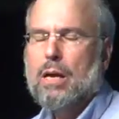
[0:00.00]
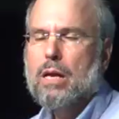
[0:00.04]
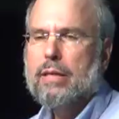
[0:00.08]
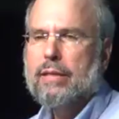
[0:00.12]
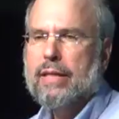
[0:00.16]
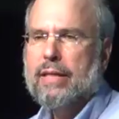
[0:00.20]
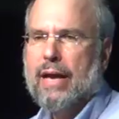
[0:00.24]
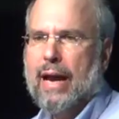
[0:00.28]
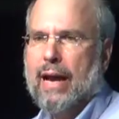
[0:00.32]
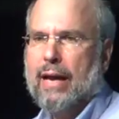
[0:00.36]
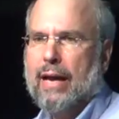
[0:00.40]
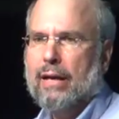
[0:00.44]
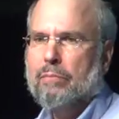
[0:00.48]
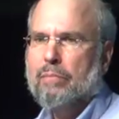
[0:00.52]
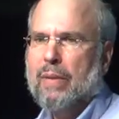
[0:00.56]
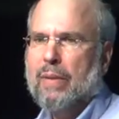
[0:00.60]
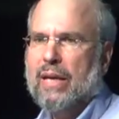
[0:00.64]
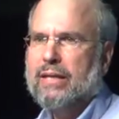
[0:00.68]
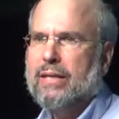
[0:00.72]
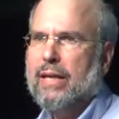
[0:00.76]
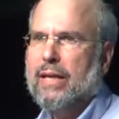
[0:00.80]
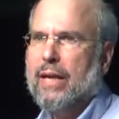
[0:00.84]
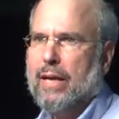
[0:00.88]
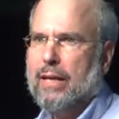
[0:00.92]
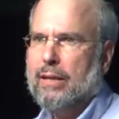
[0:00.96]
that
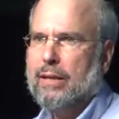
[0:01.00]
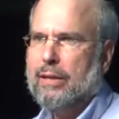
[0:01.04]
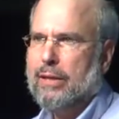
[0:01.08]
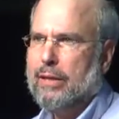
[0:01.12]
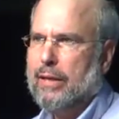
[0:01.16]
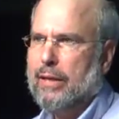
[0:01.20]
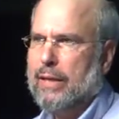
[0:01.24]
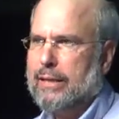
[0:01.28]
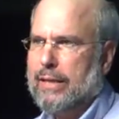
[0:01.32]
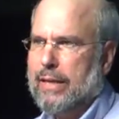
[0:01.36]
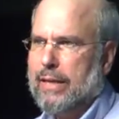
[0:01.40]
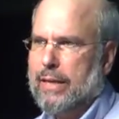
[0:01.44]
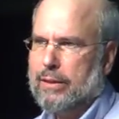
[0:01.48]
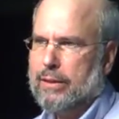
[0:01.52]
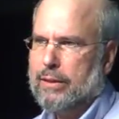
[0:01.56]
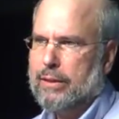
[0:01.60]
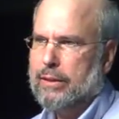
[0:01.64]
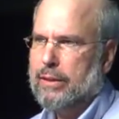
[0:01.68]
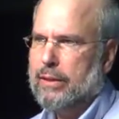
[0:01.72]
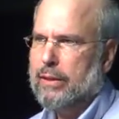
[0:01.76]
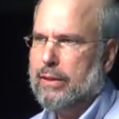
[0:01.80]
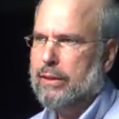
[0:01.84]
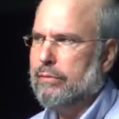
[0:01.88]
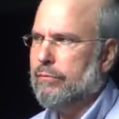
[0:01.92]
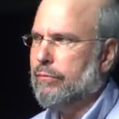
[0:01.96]
maintained their
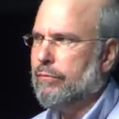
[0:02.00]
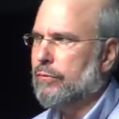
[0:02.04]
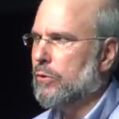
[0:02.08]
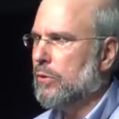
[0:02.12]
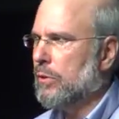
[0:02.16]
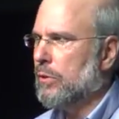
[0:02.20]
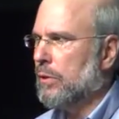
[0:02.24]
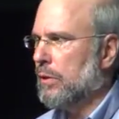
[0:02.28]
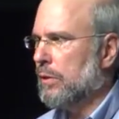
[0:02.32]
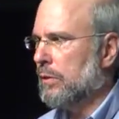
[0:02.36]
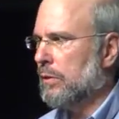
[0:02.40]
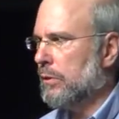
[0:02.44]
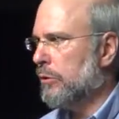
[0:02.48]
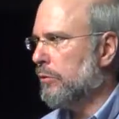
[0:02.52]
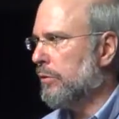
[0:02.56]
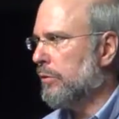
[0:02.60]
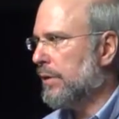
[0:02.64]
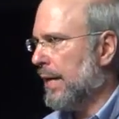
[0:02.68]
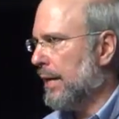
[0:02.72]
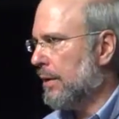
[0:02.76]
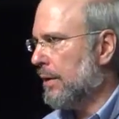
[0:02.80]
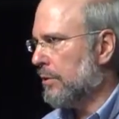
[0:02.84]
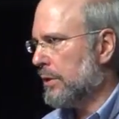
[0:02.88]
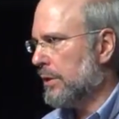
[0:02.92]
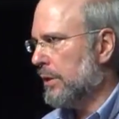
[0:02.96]
identity for
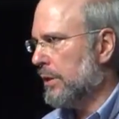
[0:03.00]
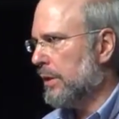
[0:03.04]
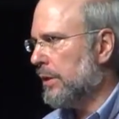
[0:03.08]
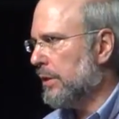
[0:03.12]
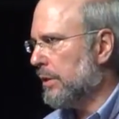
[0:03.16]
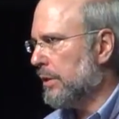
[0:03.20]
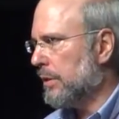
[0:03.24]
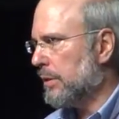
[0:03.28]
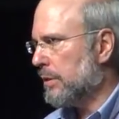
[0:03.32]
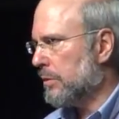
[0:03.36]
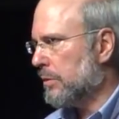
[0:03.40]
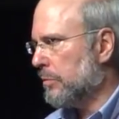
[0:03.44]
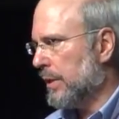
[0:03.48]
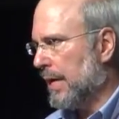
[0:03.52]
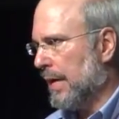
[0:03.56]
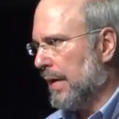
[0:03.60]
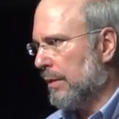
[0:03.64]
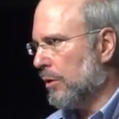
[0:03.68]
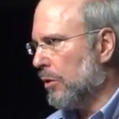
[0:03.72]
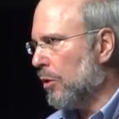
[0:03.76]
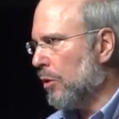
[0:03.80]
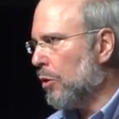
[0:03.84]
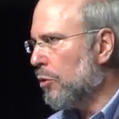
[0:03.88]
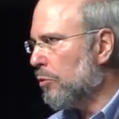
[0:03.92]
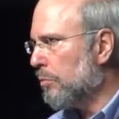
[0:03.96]
2,000 years
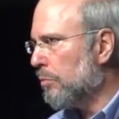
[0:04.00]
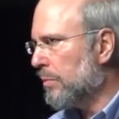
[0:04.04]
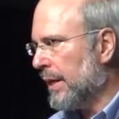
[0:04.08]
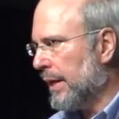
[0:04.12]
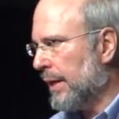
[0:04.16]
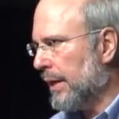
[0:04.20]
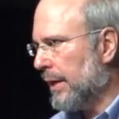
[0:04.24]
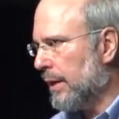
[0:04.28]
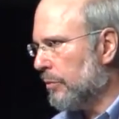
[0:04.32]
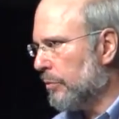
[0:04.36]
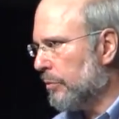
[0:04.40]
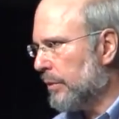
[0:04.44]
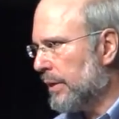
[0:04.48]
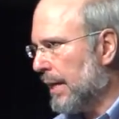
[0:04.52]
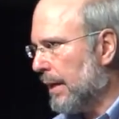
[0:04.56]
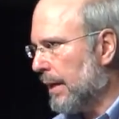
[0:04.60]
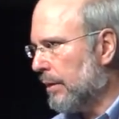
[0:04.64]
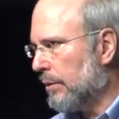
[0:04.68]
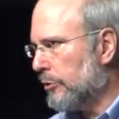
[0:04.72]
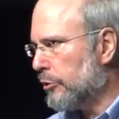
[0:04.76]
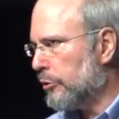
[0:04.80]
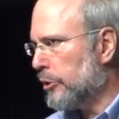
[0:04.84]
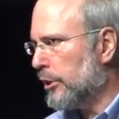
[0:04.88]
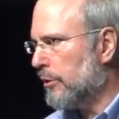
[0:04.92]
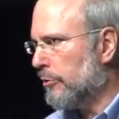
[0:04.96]
without a homeland,
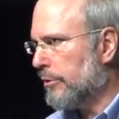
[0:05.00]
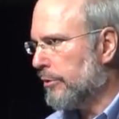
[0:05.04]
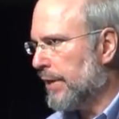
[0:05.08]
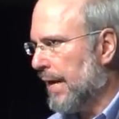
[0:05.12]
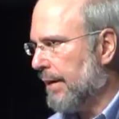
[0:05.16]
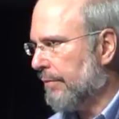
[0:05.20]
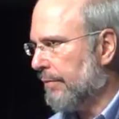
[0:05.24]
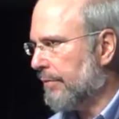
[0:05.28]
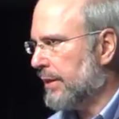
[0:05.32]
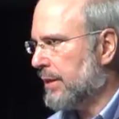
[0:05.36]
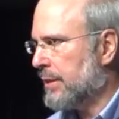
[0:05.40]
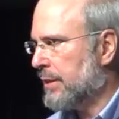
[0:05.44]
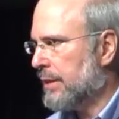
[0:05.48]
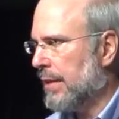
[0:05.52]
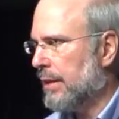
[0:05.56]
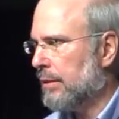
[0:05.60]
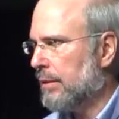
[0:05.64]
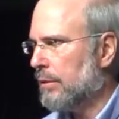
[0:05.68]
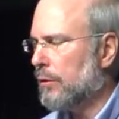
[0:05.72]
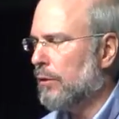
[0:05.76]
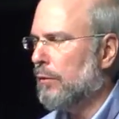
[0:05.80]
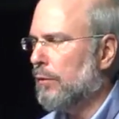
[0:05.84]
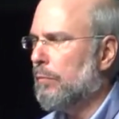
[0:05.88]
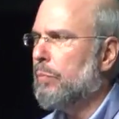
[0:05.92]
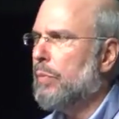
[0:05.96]
without a geographic
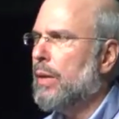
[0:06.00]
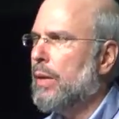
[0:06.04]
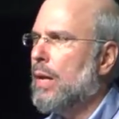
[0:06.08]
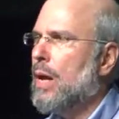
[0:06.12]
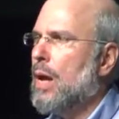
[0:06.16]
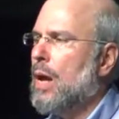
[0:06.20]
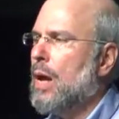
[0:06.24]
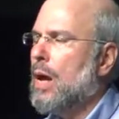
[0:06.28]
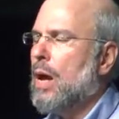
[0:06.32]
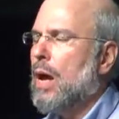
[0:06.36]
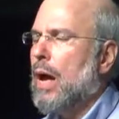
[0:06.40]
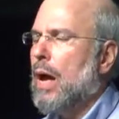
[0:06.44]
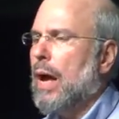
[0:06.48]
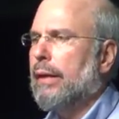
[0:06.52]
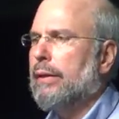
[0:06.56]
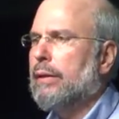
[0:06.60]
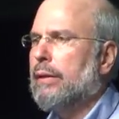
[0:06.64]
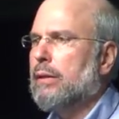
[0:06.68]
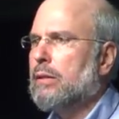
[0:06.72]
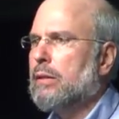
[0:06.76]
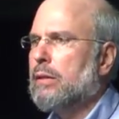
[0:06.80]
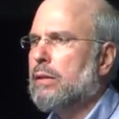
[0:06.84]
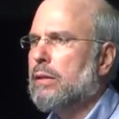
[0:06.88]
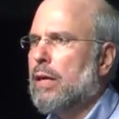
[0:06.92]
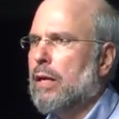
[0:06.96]
center. And
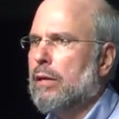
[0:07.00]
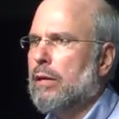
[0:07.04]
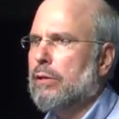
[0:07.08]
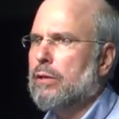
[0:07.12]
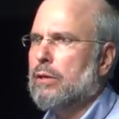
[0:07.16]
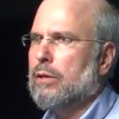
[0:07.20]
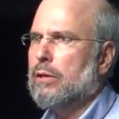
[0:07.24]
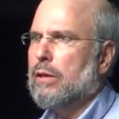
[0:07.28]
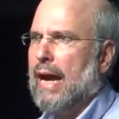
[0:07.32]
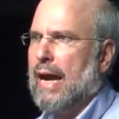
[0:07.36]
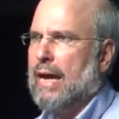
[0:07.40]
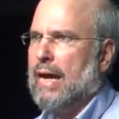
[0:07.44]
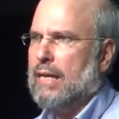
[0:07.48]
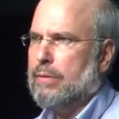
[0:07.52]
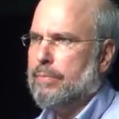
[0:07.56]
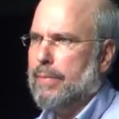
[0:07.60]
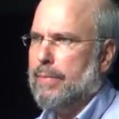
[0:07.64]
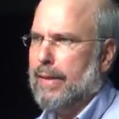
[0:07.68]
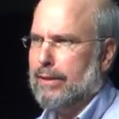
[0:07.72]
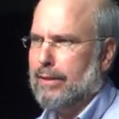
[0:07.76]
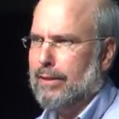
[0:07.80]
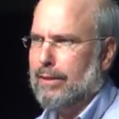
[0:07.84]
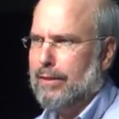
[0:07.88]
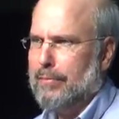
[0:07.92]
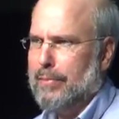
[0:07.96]
there's another
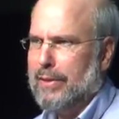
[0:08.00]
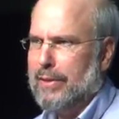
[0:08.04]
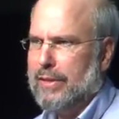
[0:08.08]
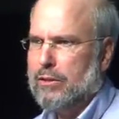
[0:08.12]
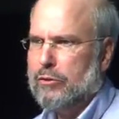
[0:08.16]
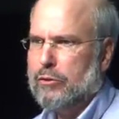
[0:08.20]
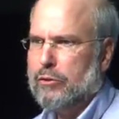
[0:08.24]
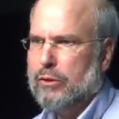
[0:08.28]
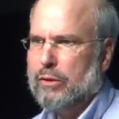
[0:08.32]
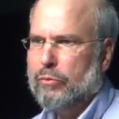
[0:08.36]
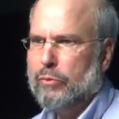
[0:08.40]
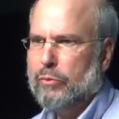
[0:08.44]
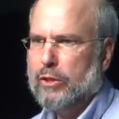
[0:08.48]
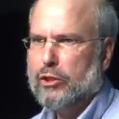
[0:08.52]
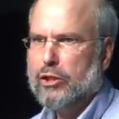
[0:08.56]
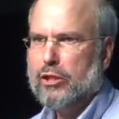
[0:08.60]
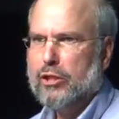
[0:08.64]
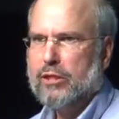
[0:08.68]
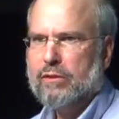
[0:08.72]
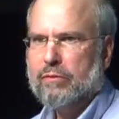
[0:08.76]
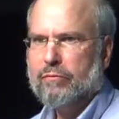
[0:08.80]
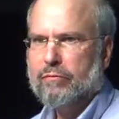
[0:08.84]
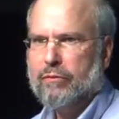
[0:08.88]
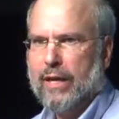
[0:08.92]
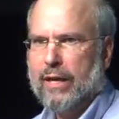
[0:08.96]
aspect to the mystery, which
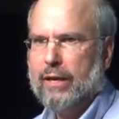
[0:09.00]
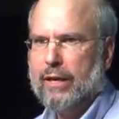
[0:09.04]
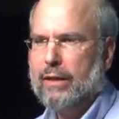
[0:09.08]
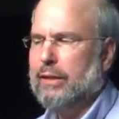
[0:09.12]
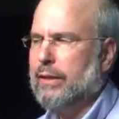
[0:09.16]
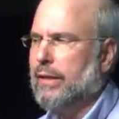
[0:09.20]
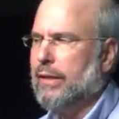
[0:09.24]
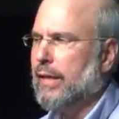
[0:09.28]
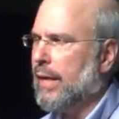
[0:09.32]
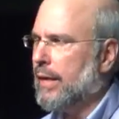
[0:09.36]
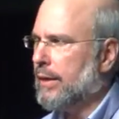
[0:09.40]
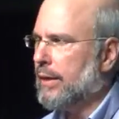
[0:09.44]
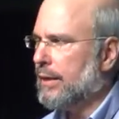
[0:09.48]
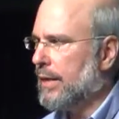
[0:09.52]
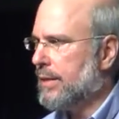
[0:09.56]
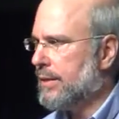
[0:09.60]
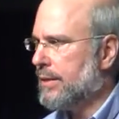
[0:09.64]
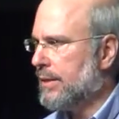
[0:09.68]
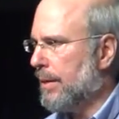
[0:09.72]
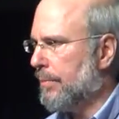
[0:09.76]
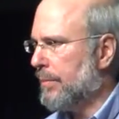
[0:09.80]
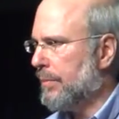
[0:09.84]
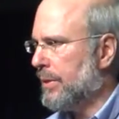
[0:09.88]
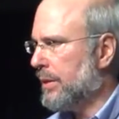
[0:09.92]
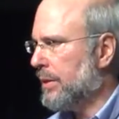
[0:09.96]
is, frankly,
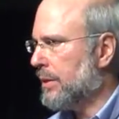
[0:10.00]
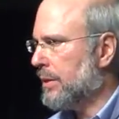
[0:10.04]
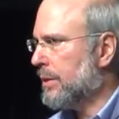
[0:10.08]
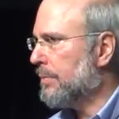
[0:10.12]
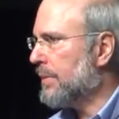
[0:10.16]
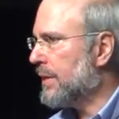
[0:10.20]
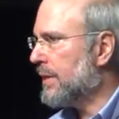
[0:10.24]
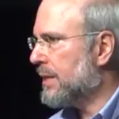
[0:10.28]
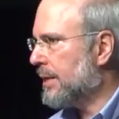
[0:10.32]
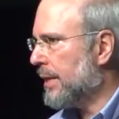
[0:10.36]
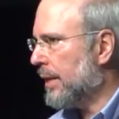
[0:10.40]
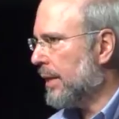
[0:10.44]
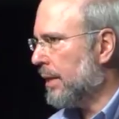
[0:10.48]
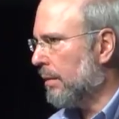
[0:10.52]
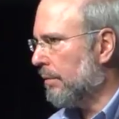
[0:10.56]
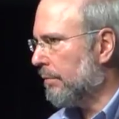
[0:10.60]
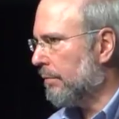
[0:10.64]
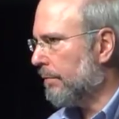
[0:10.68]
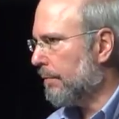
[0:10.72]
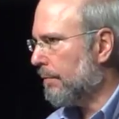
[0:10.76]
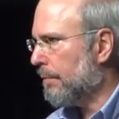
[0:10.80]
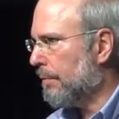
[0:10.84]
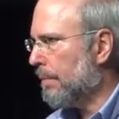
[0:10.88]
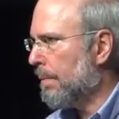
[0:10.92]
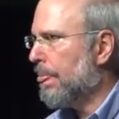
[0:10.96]
anti-Semitism
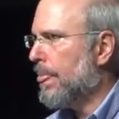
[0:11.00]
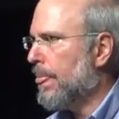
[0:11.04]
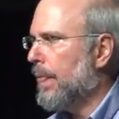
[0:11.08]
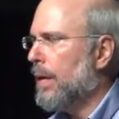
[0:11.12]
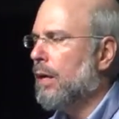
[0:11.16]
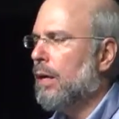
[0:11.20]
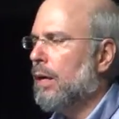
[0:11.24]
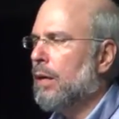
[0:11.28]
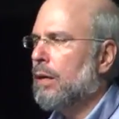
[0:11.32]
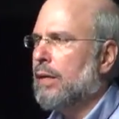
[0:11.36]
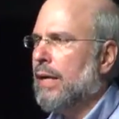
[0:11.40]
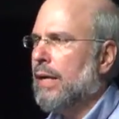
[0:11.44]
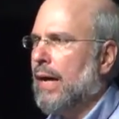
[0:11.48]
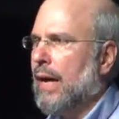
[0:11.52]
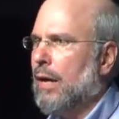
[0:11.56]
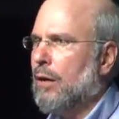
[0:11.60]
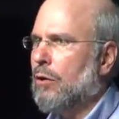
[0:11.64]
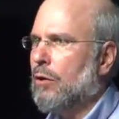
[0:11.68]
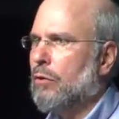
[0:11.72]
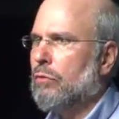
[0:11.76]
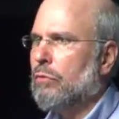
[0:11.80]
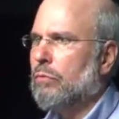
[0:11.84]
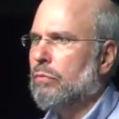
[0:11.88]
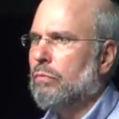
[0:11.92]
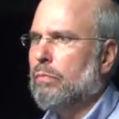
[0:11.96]
itself.
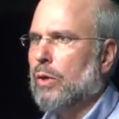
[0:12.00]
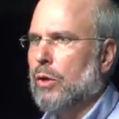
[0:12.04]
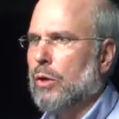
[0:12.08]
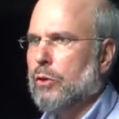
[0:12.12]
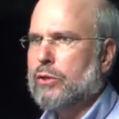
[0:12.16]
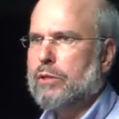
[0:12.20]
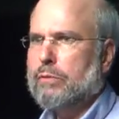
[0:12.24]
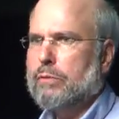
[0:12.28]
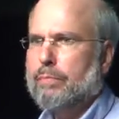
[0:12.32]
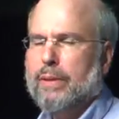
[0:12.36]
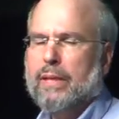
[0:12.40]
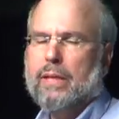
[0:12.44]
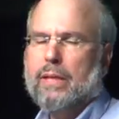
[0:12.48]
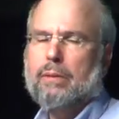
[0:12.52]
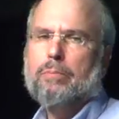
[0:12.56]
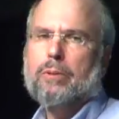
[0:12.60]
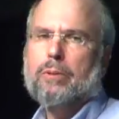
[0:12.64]
Now, most